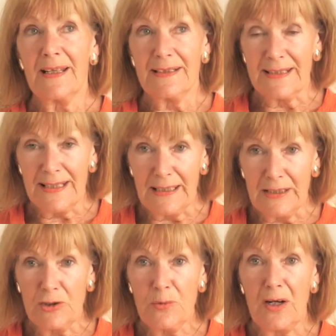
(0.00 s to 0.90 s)
And here
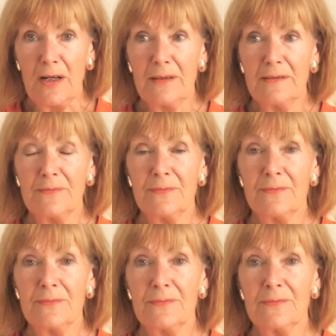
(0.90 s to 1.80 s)
you are,
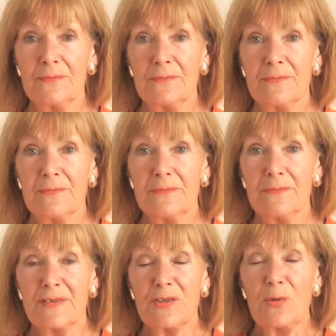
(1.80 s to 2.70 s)

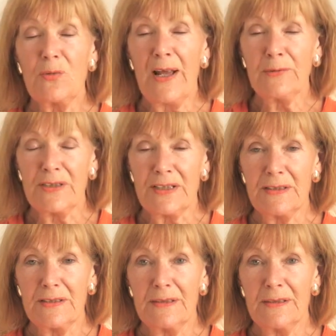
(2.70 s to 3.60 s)

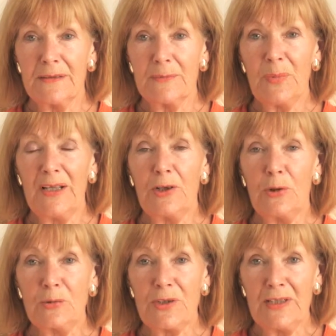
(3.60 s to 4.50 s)
surrounded by
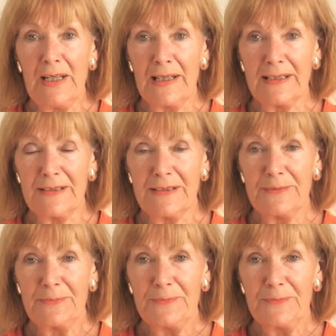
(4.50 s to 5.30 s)
golden light.